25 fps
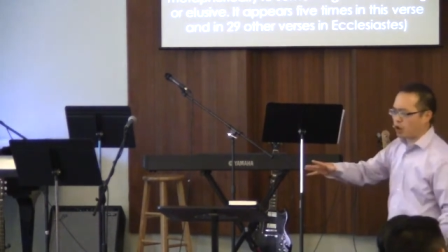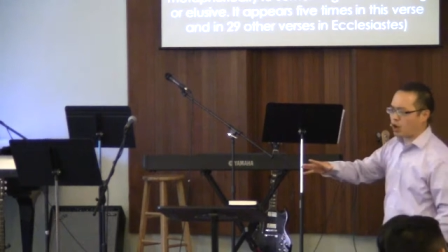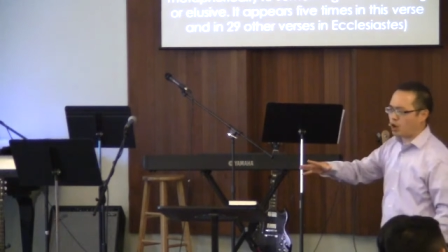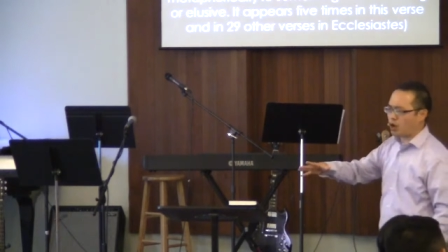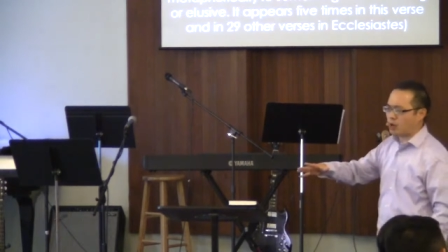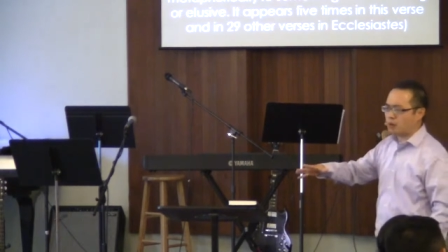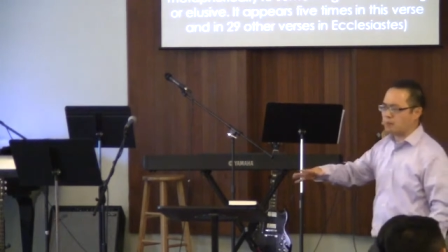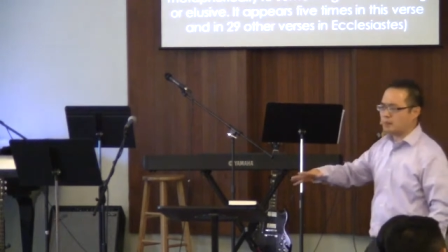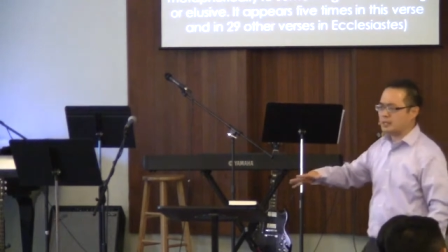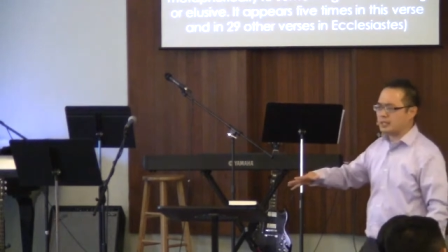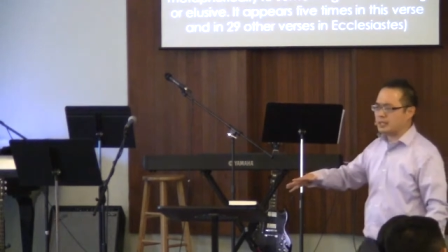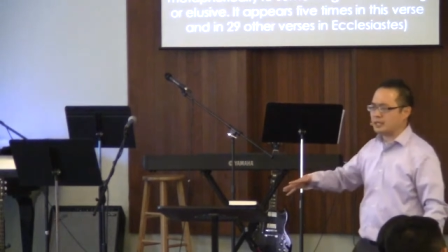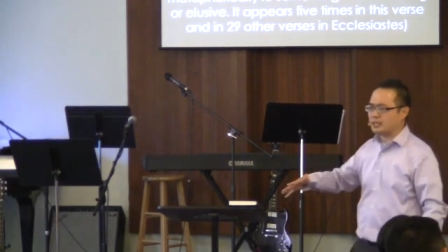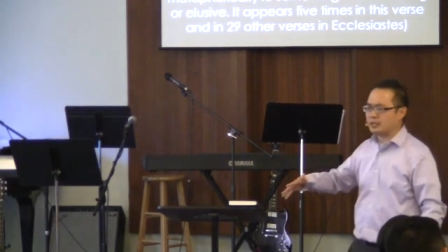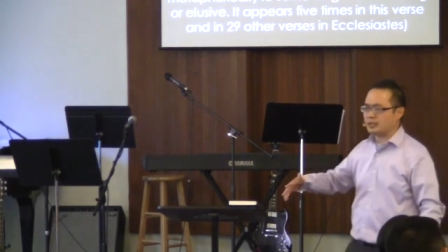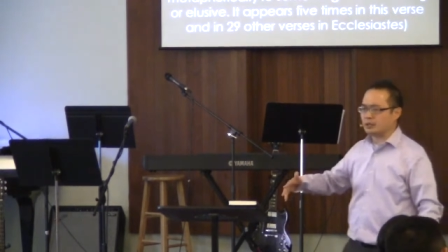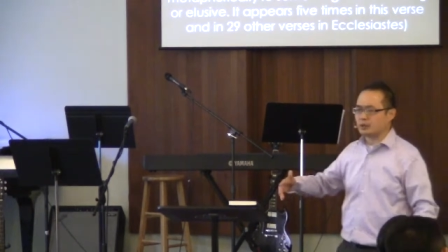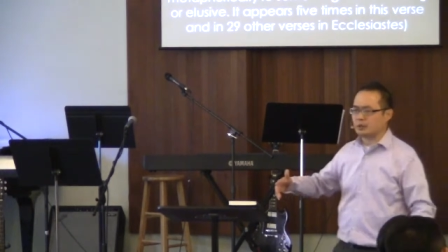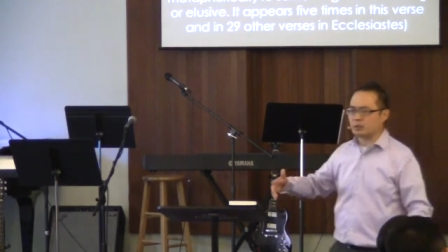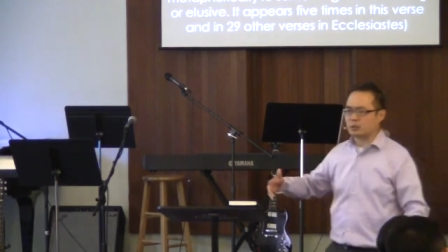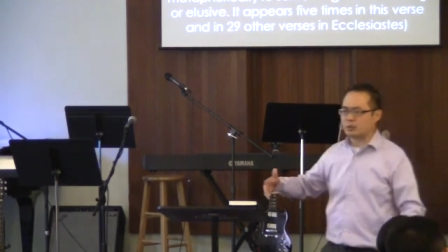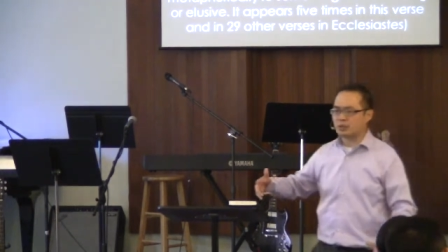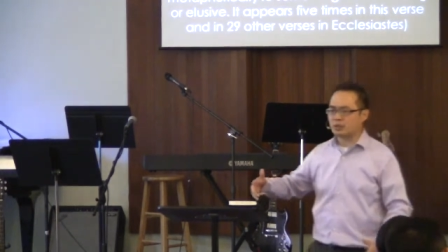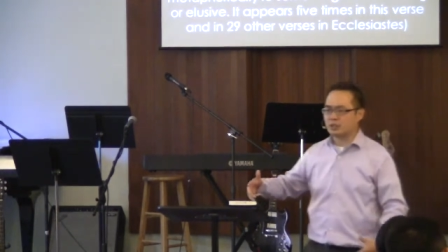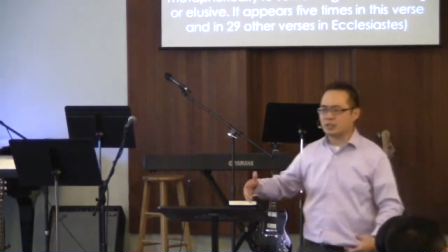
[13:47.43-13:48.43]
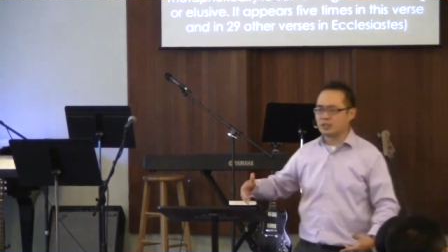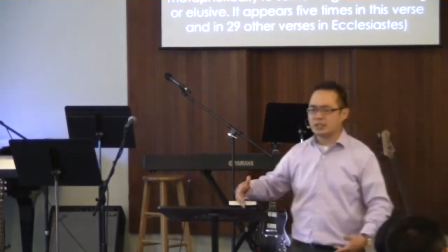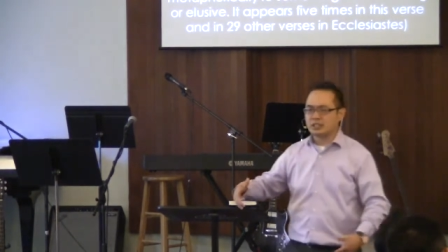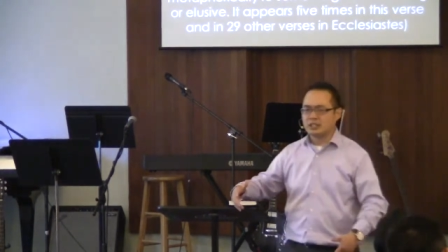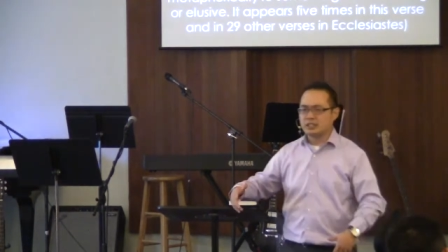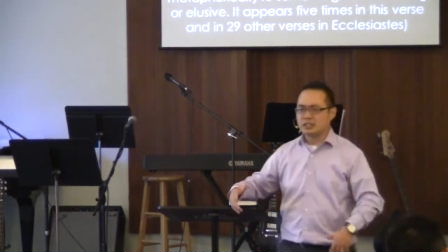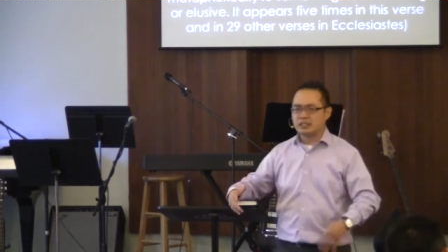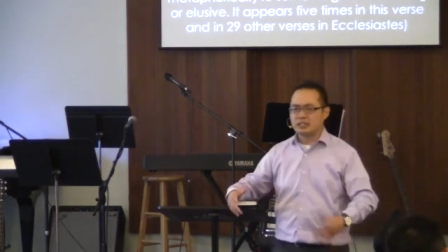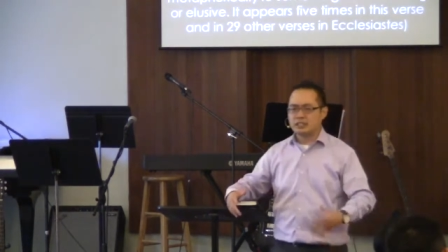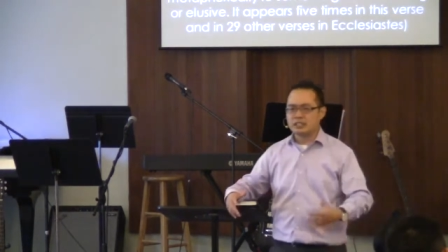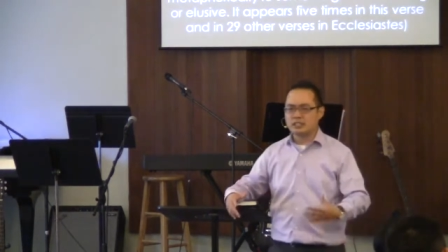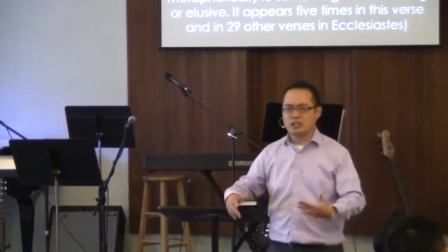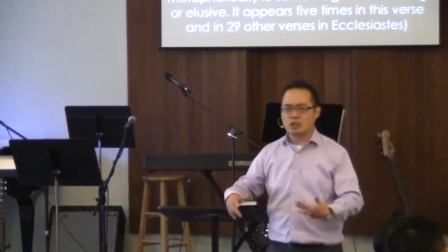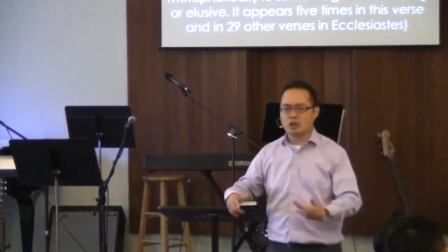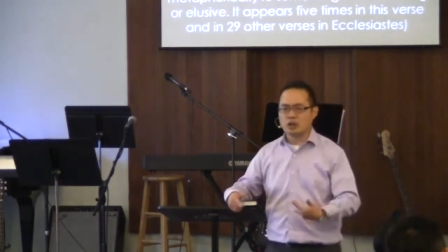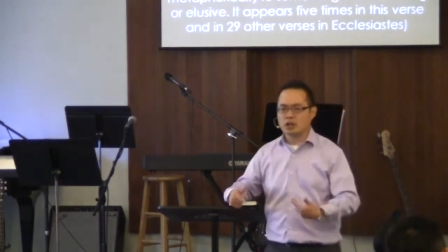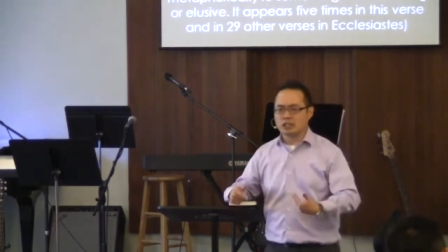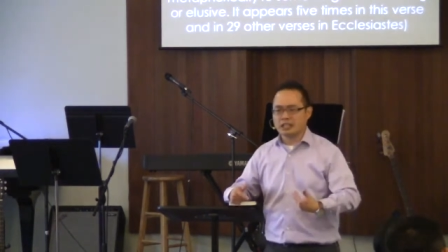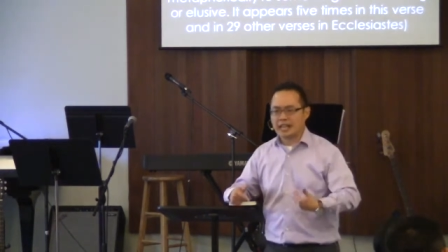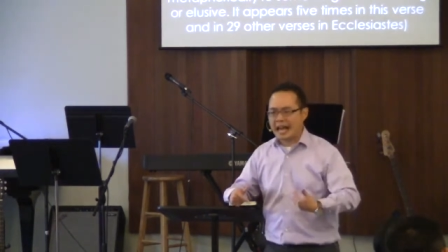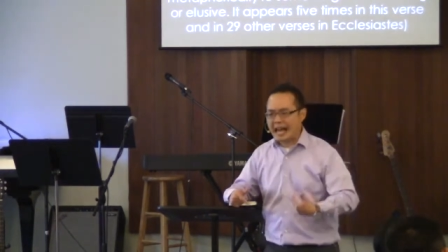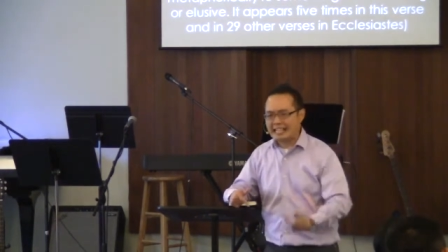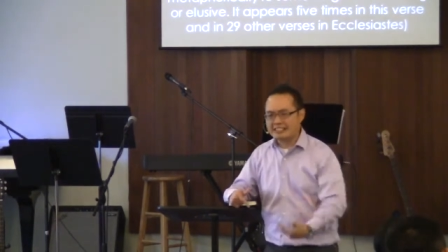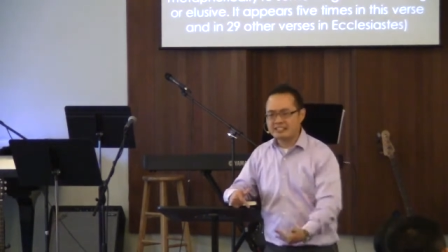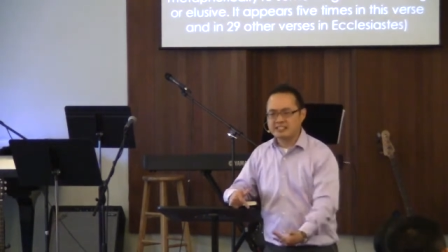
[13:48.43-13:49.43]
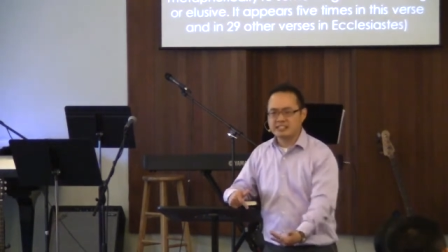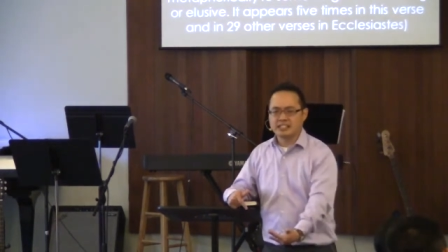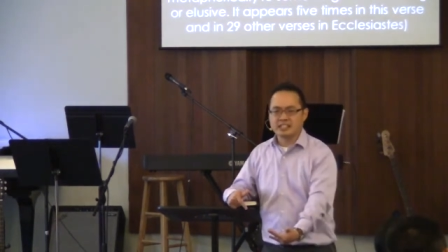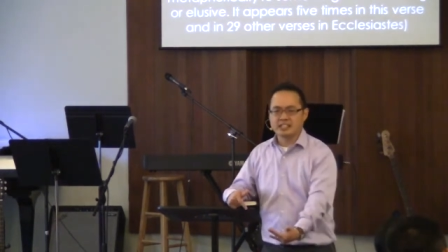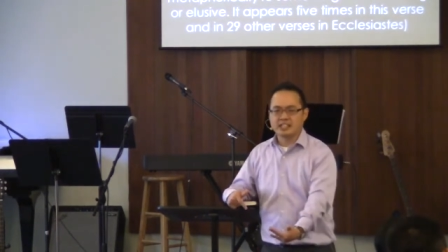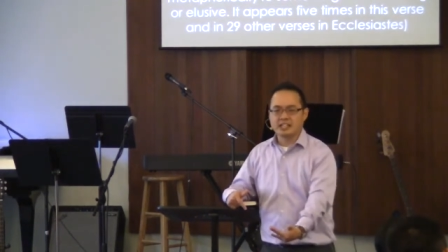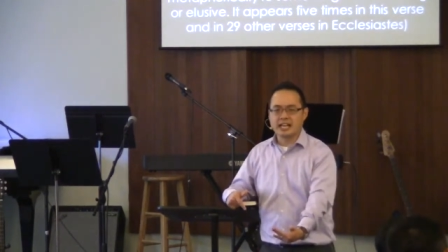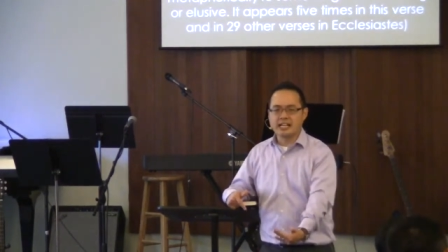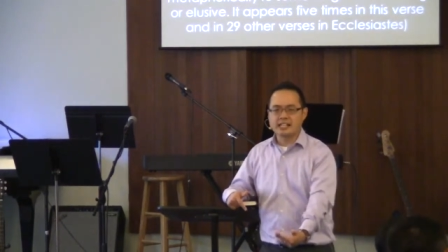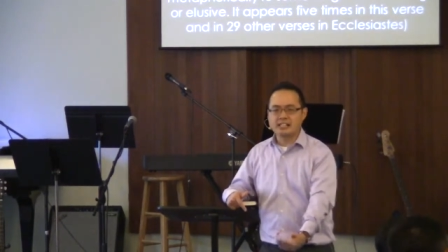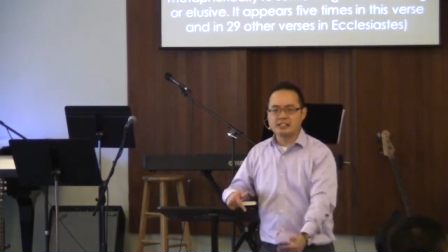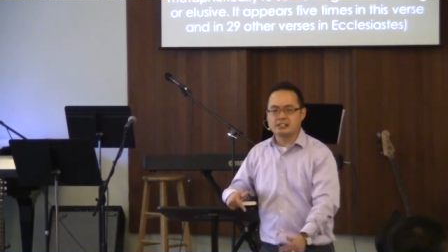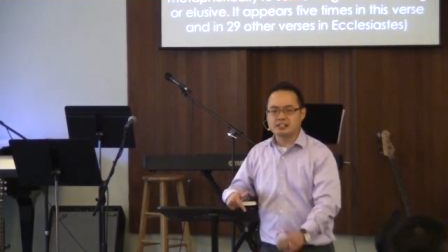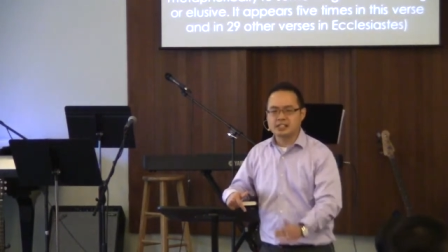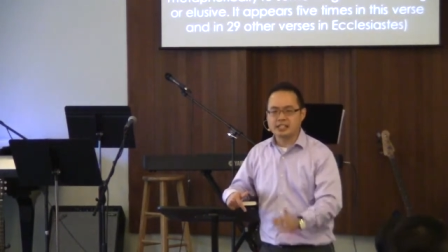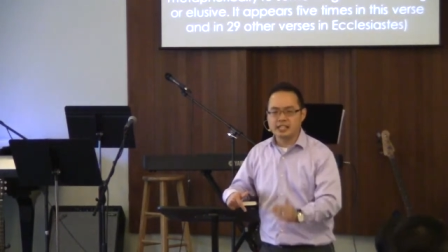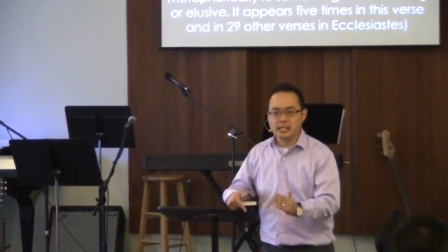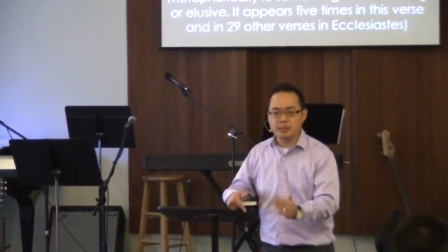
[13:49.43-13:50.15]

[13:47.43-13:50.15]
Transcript: army or, you know, a lasting legacy.